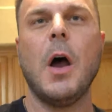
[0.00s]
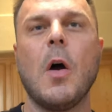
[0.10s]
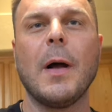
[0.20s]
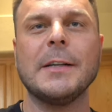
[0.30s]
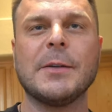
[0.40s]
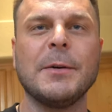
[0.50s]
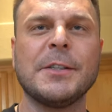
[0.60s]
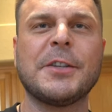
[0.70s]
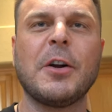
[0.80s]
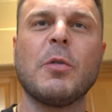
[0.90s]
All right, so I
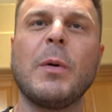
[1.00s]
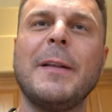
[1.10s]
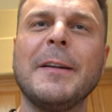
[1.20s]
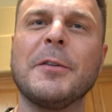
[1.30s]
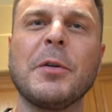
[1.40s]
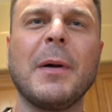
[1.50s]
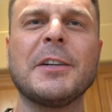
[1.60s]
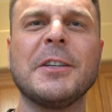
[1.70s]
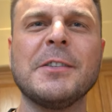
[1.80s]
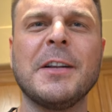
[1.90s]
just started reading the
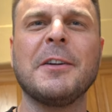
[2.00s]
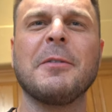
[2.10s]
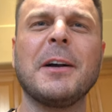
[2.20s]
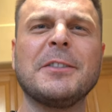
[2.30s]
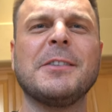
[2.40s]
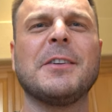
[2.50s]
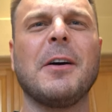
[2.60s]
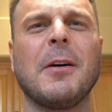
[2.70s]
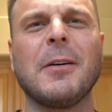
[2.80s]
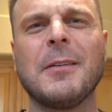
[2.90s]
directions, and the directions
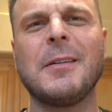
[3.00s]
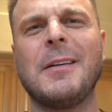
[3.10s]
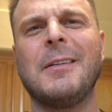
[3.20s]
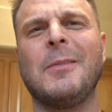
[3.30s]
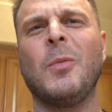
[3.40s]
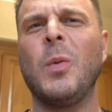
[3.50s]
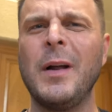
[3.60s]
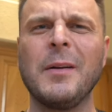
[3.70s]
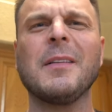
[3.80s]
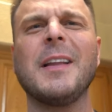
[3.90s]
are
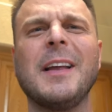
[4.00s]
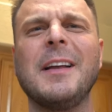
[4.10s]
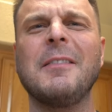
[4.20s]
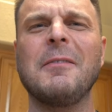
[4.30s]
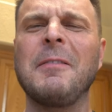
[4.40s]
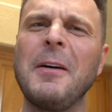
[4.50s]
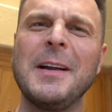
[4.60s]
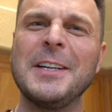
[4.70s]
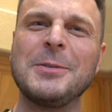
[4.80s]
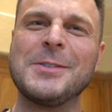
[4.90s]
weirdly
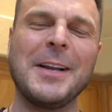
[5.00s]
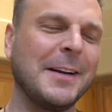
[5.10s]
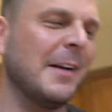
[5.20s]
very interesting.